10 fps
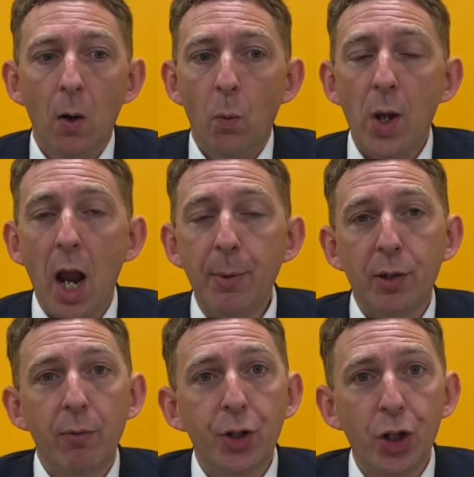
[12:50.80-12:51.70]
We hope
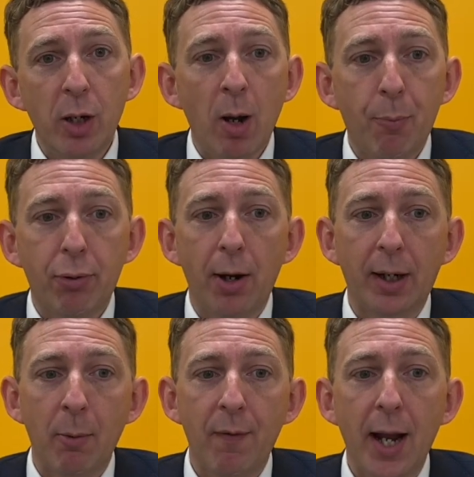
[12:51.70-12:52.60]
to resume our
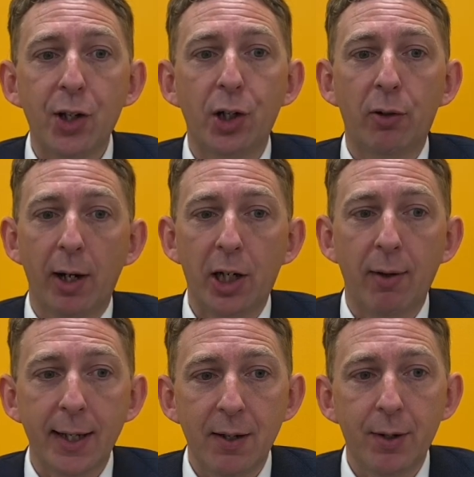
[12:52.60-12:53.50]
programme of extracurricular
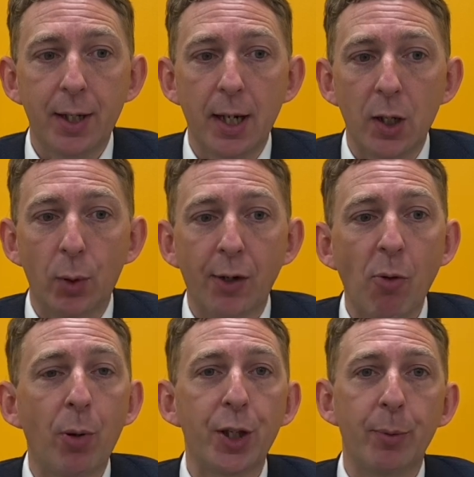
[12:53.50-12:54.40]
activities wherever
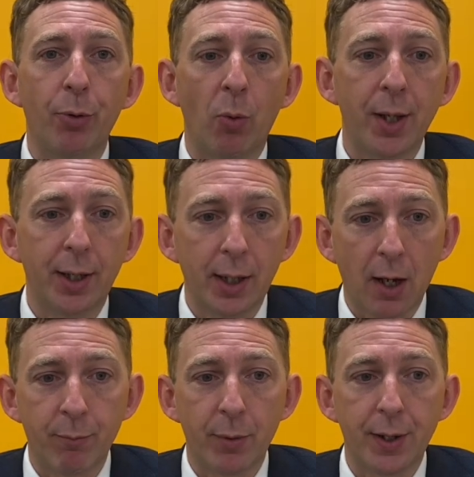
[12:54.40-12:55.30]
possible within the
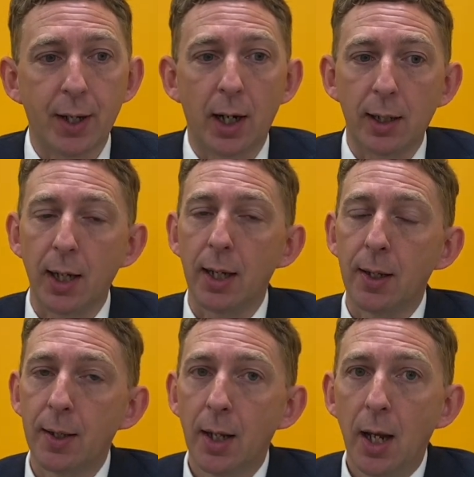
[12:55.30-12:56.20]
government's
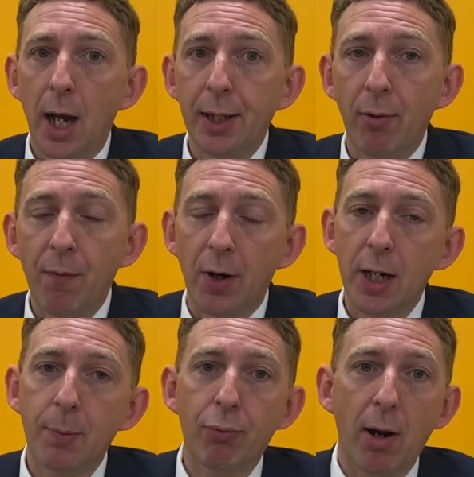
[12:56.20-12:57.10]
guidelines, and a
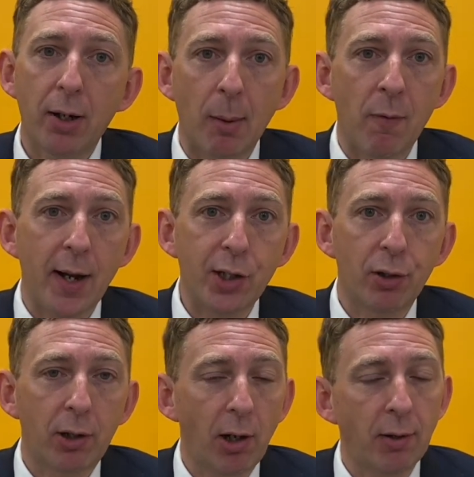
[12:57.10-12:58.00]
revised programme of
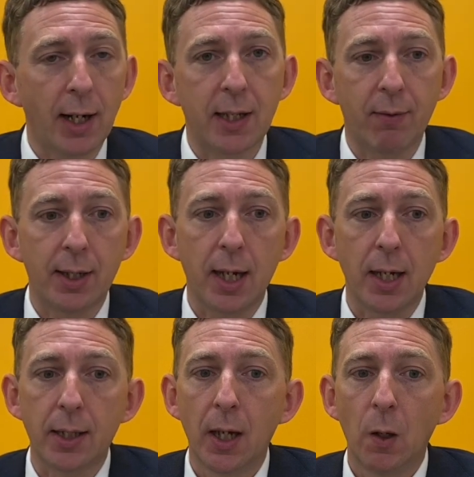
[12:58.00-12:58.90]
extracurricular
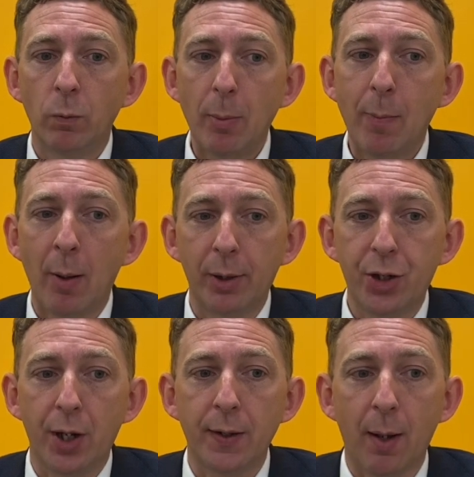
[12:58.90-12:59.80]
activities will be
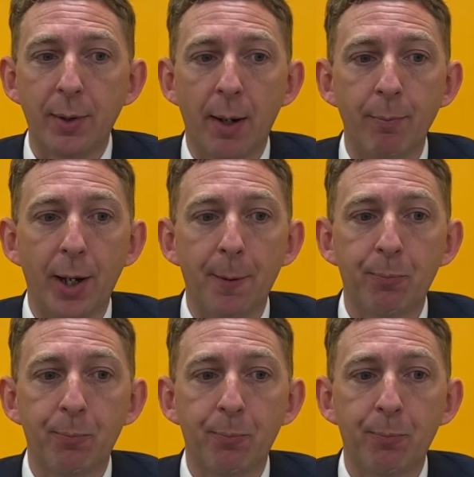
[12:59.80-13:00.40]
published in September.